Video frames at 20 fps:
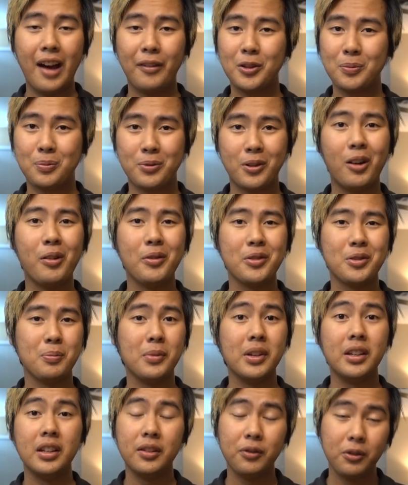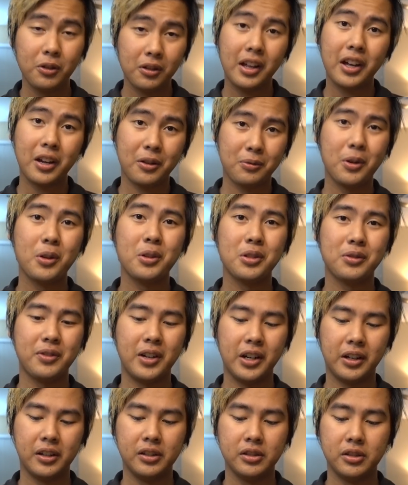have to promise me if you like
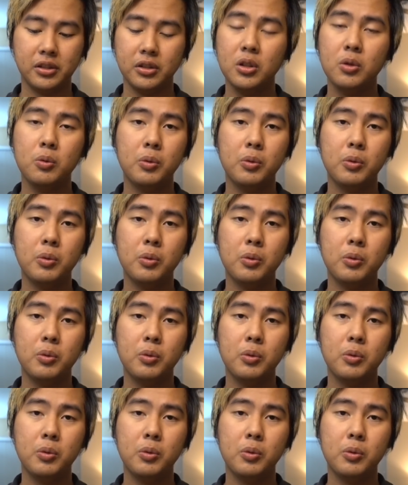rose fragrance